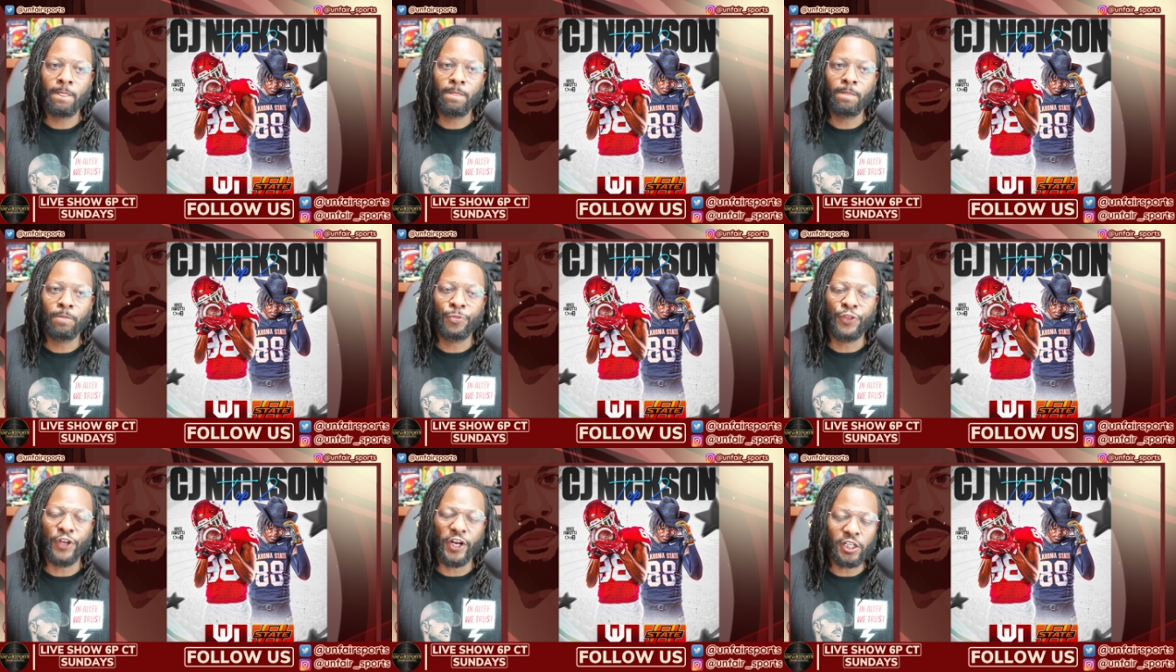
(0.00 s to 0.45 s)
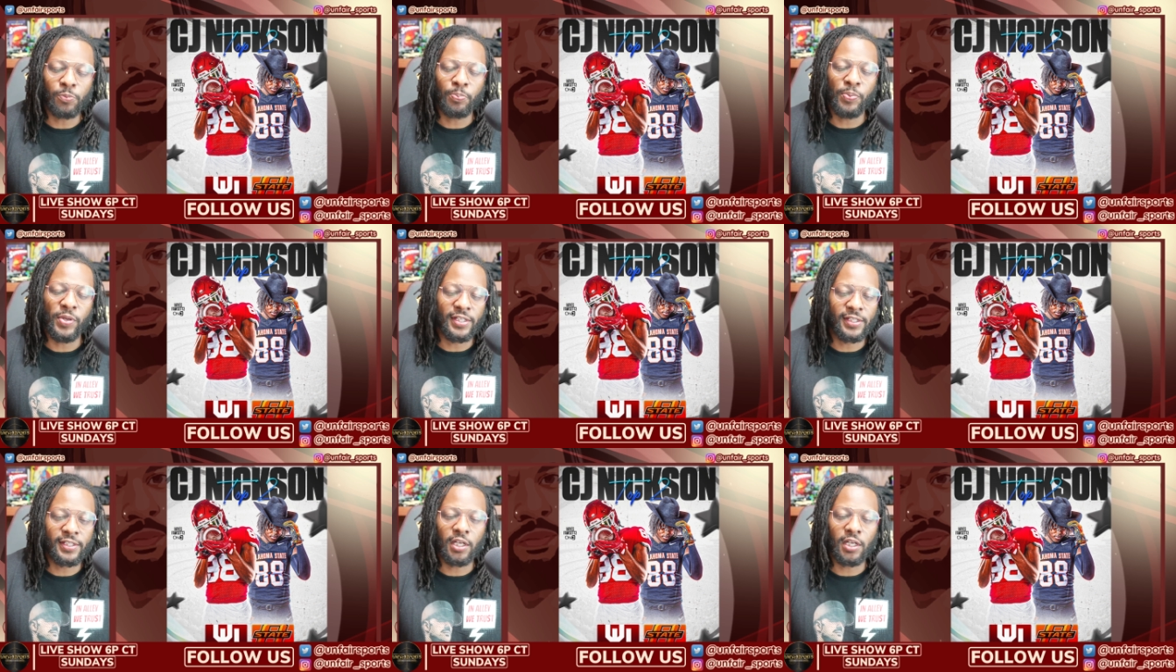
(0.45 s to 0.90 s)
there's
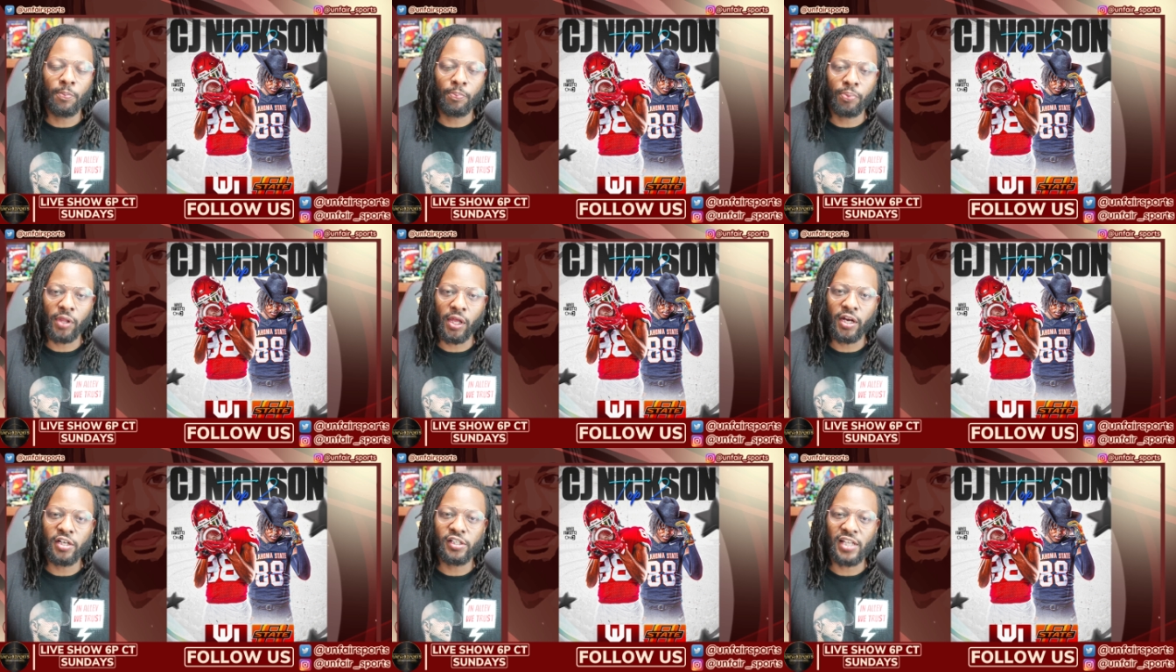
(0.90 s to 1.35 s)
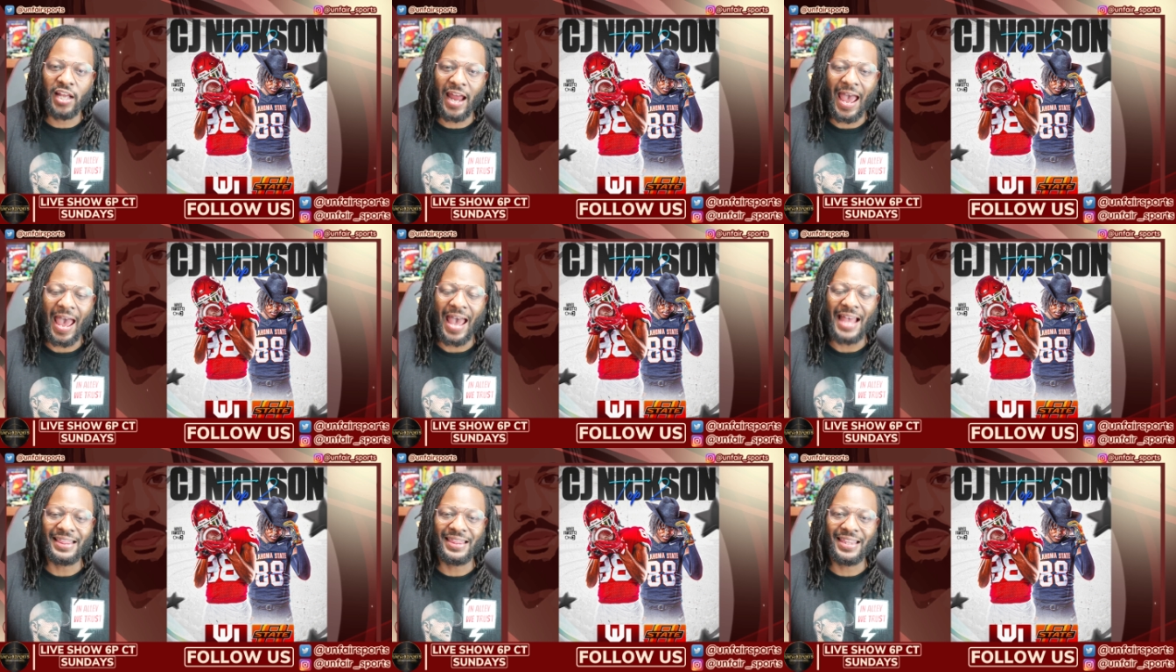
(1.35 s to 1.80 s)
been some players that
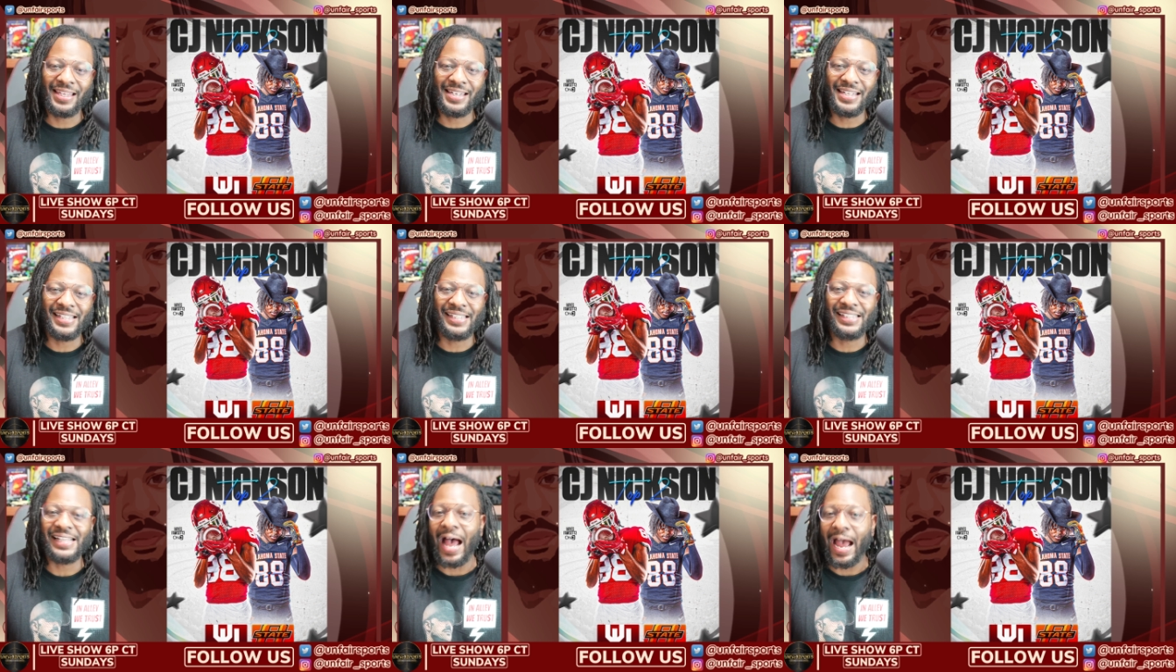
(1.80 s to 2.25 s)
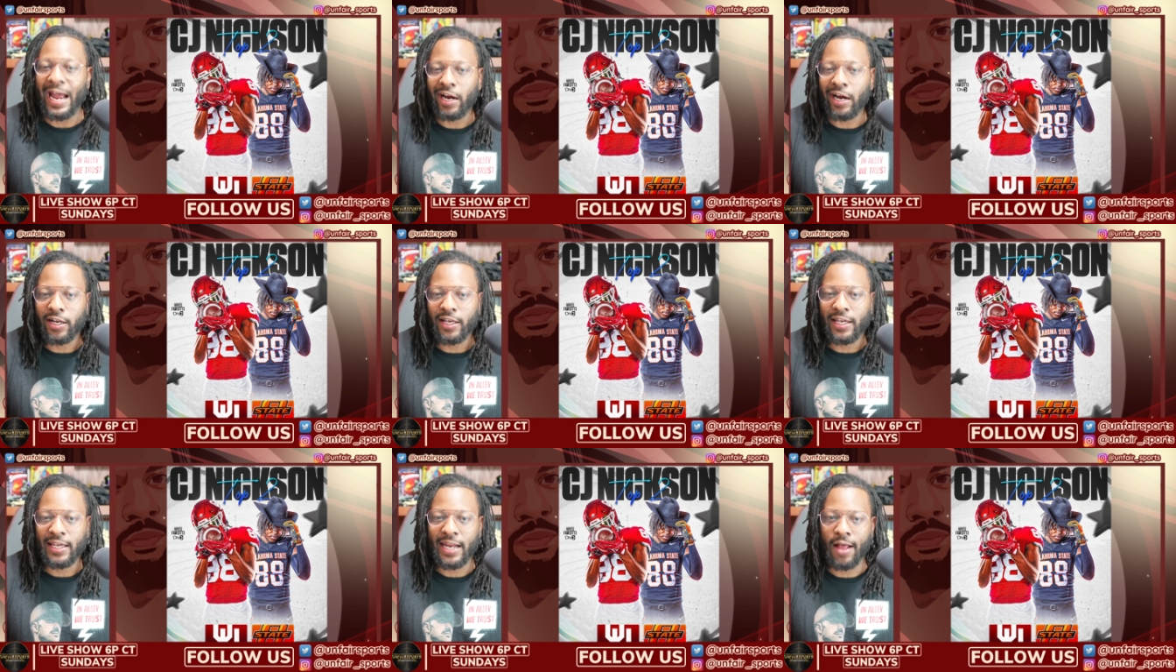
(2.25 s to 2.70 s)
had the
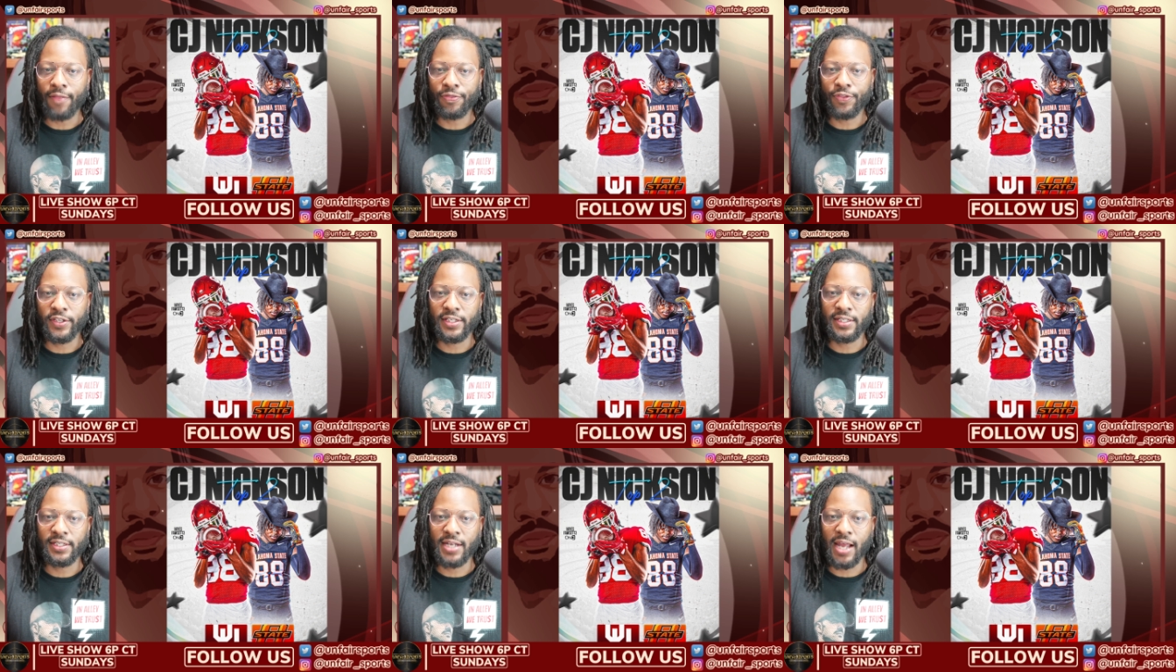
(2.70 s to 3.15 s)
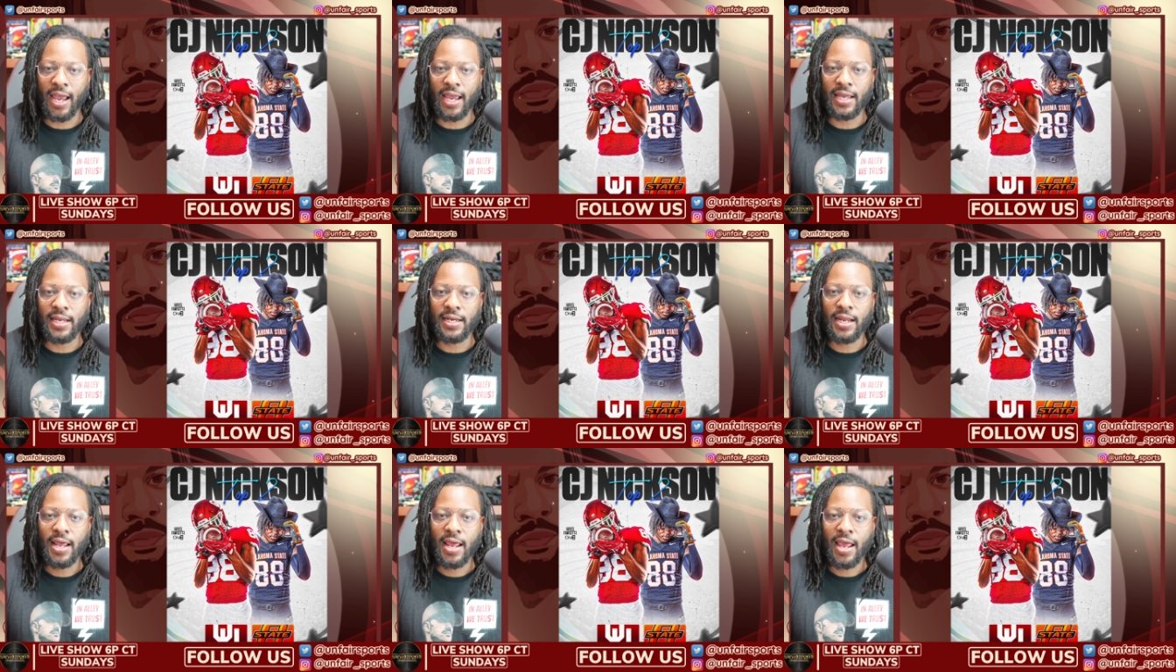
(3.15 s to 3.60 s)
desire to get out the
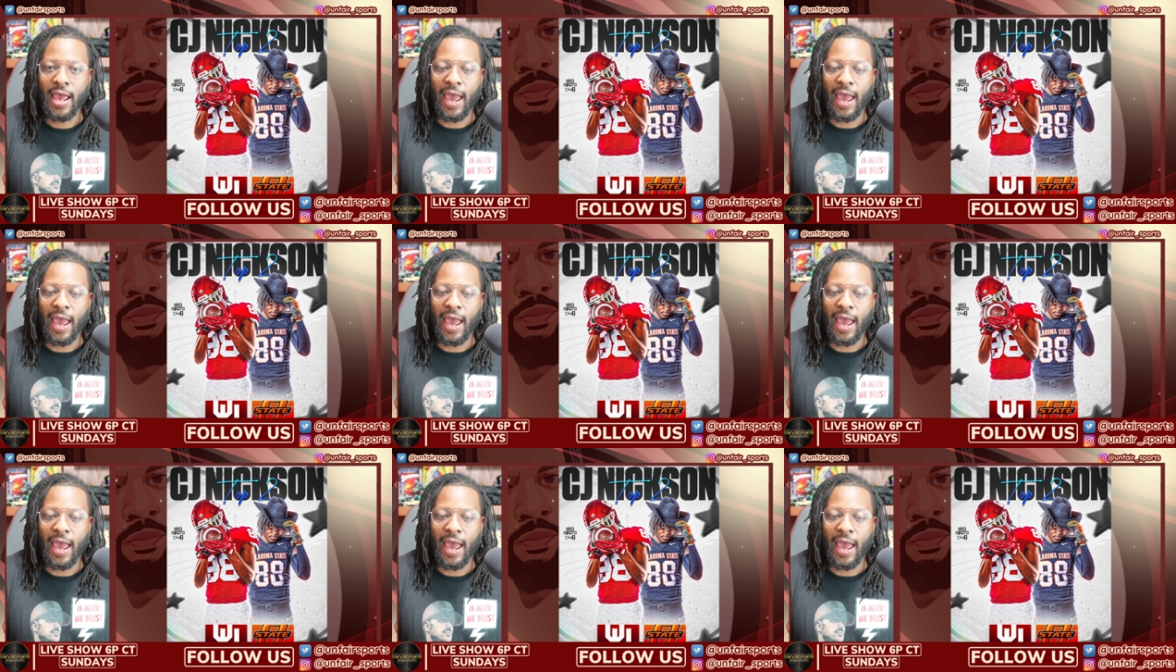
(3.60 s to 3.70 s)
state.